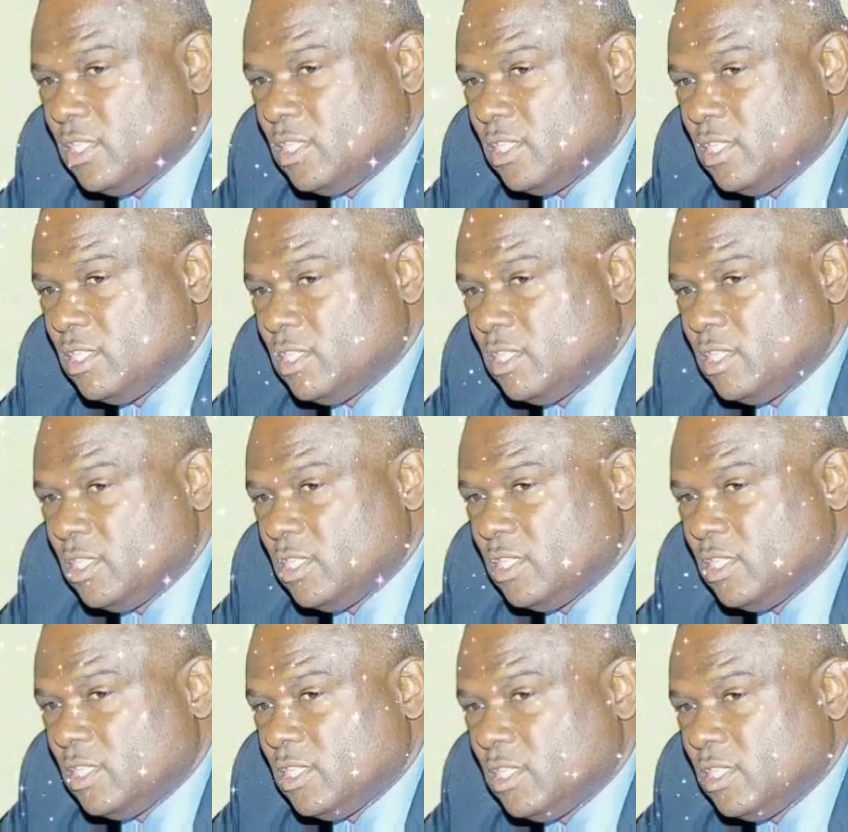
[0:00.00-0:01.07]
when he wins
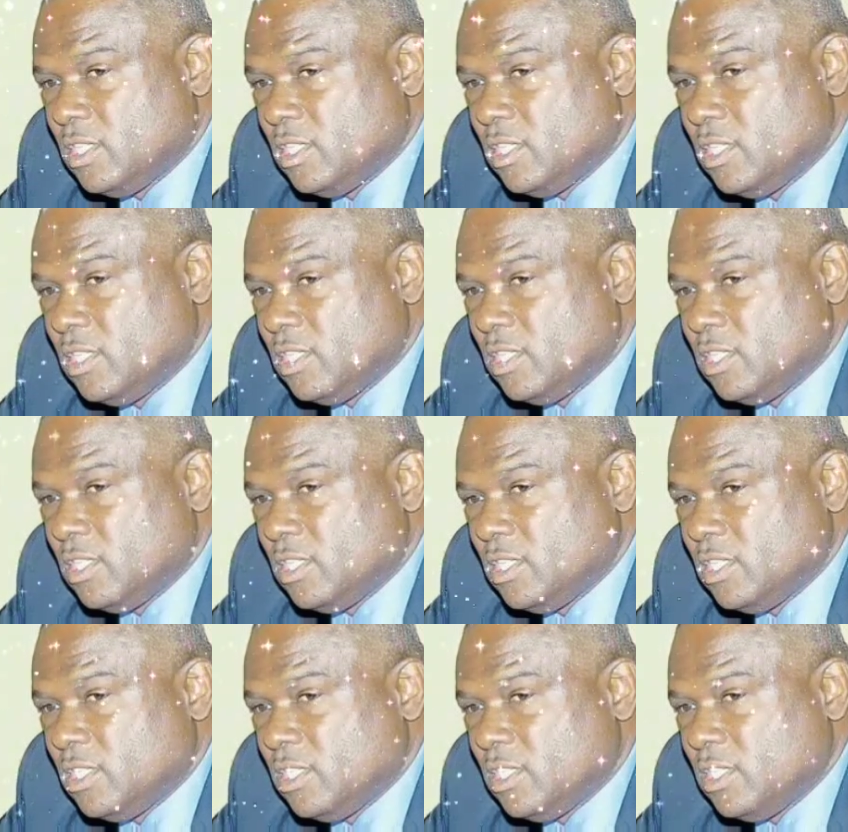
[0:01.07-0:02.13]
a contest,
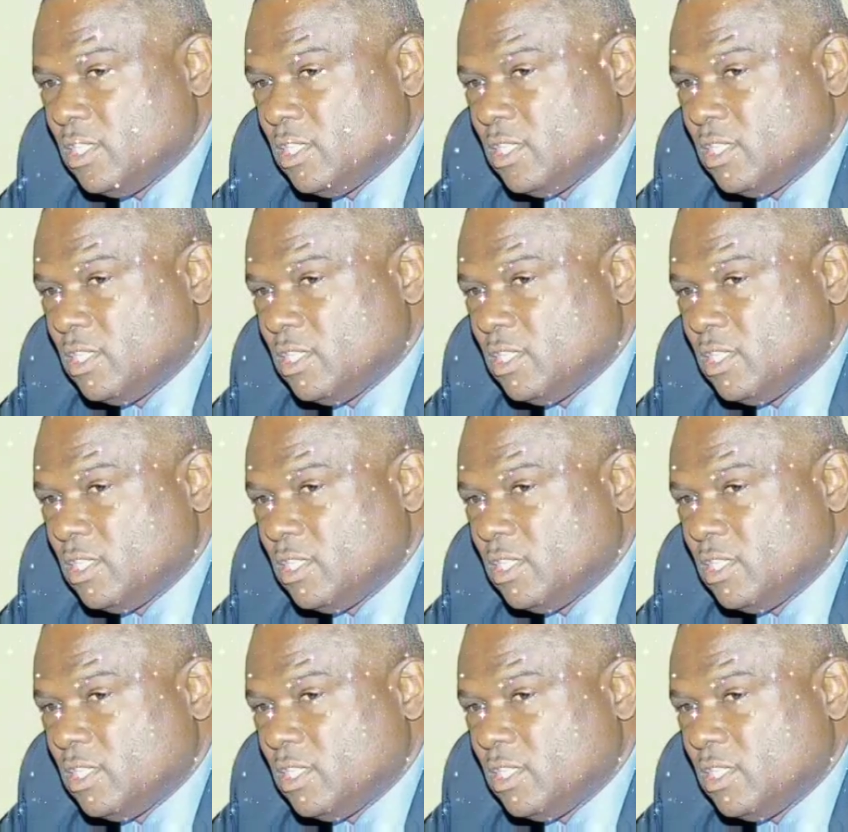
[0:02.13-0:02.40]
but a